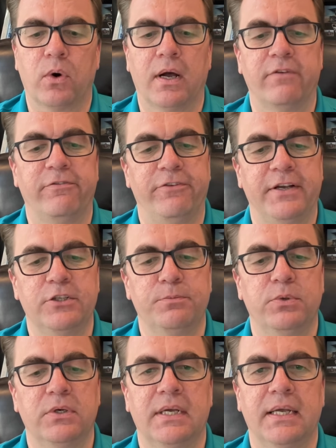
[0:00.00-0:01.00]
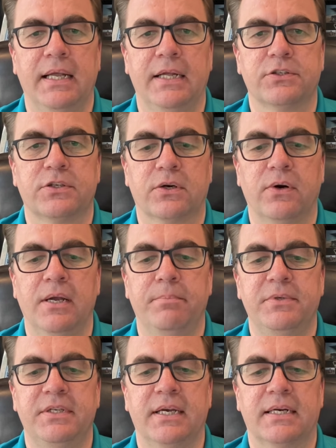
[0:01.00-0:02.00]
We're on Facebook,
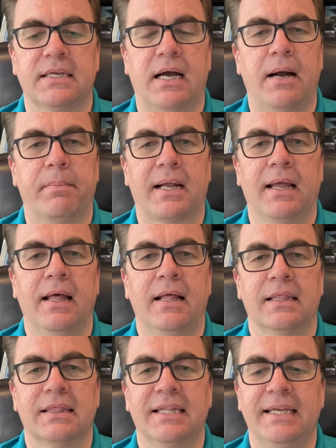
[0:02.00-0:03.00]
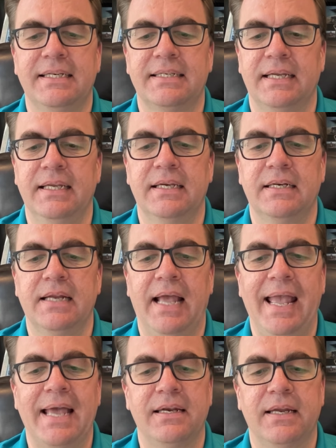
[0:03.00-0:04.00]
Instagram, TikTok, LinkedIn,
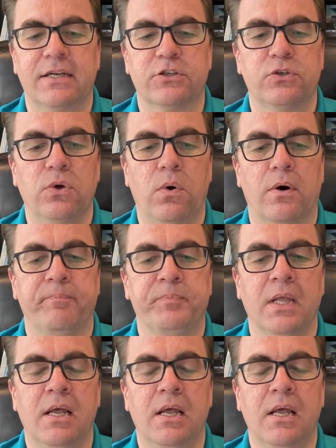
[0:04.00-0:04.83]
and Nextdoor.